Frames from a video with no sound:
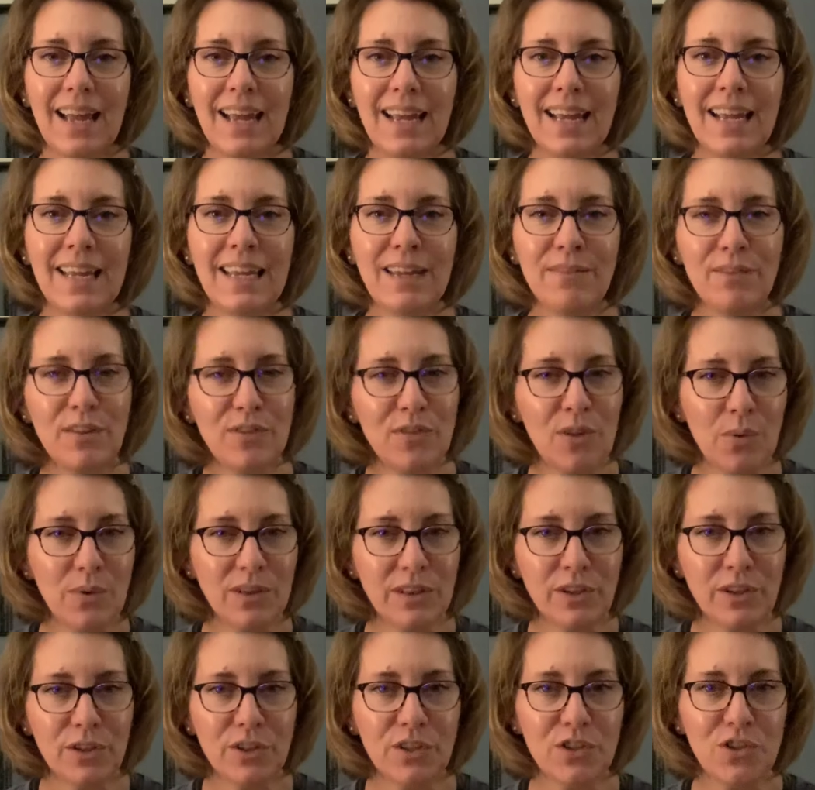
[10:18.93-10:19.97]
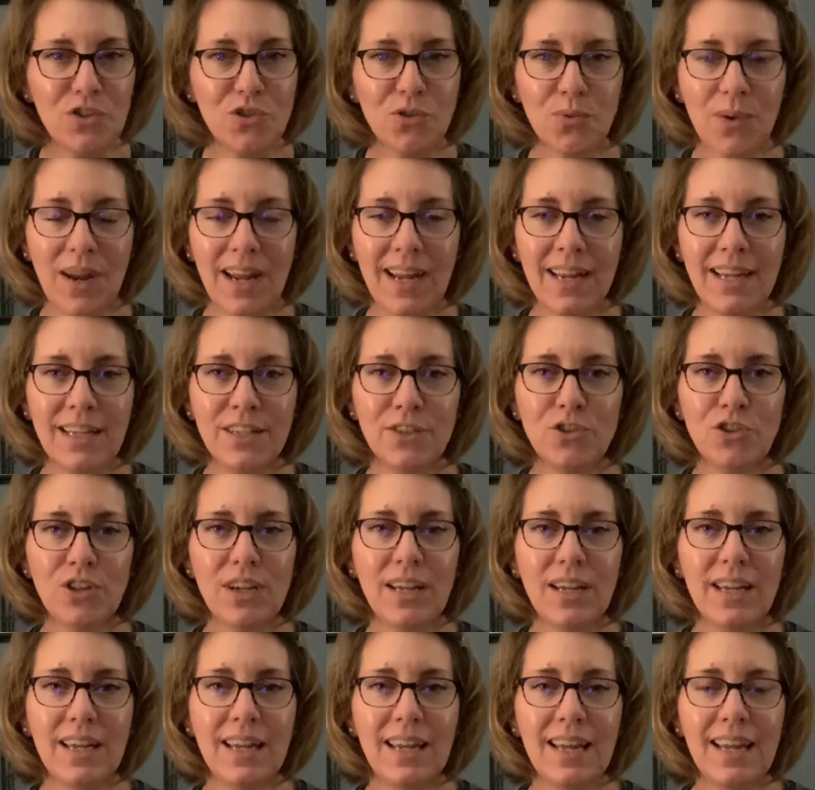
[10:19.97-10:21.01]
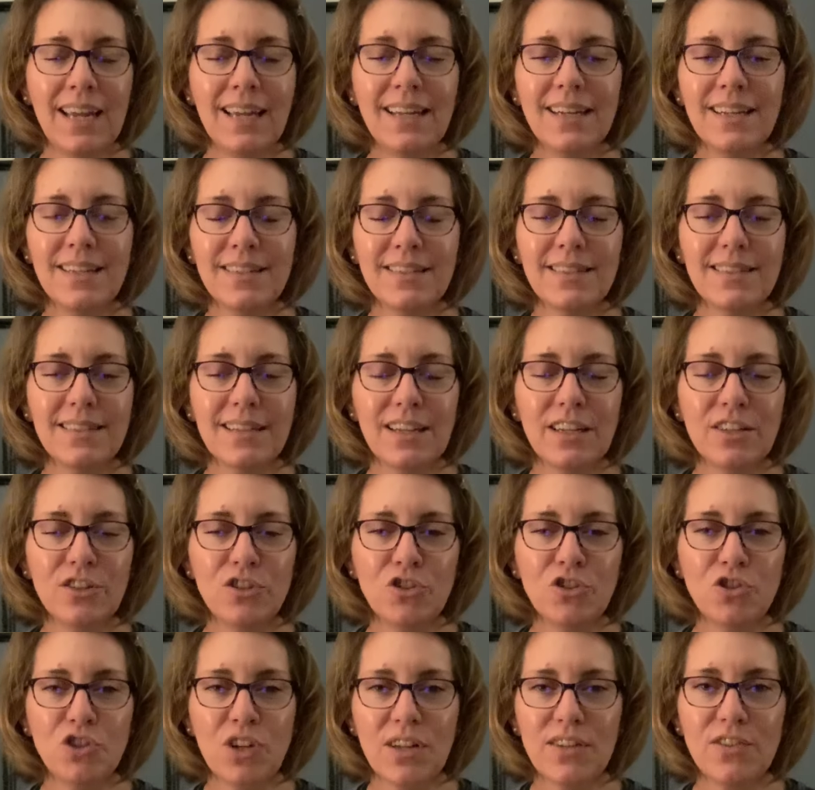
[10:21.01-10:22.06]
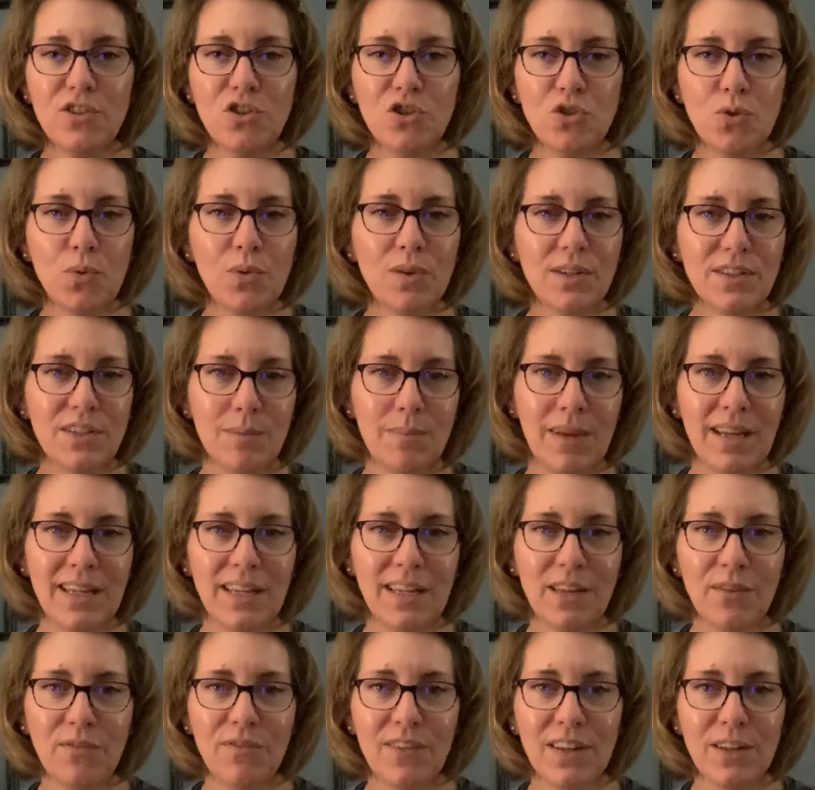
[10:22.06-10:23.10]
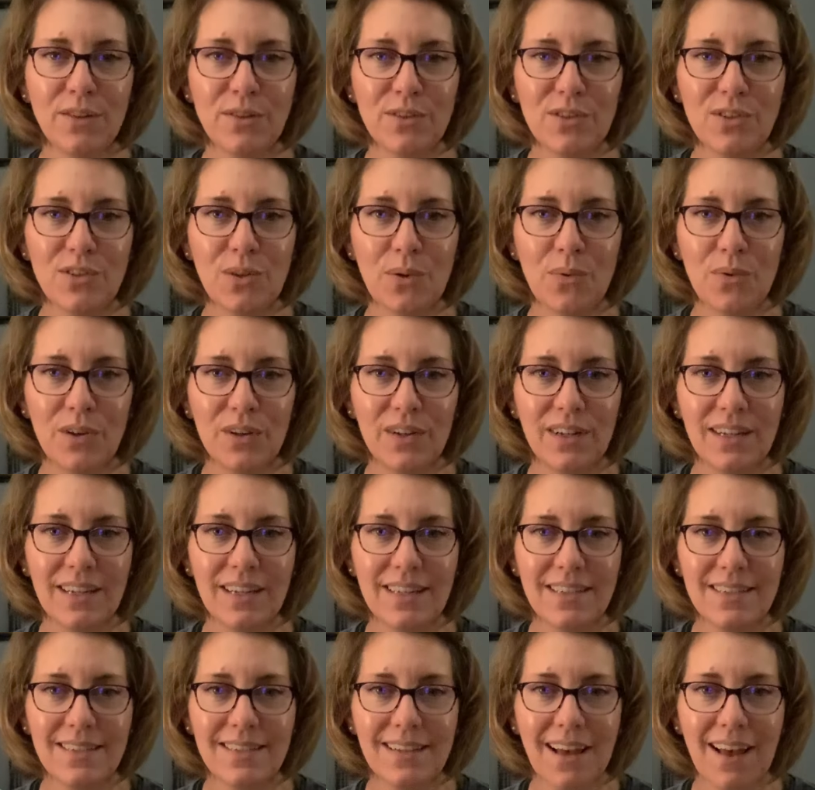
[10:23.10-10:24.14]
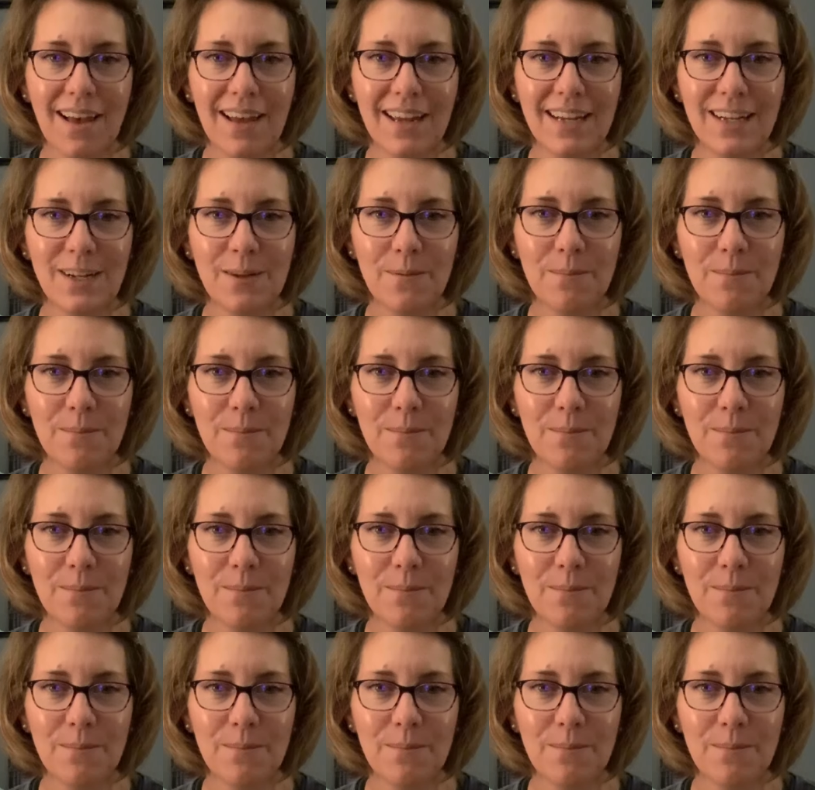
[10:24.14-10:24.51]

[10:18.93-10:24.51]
even though it looks strange, it is just sure to make you feel so good inside.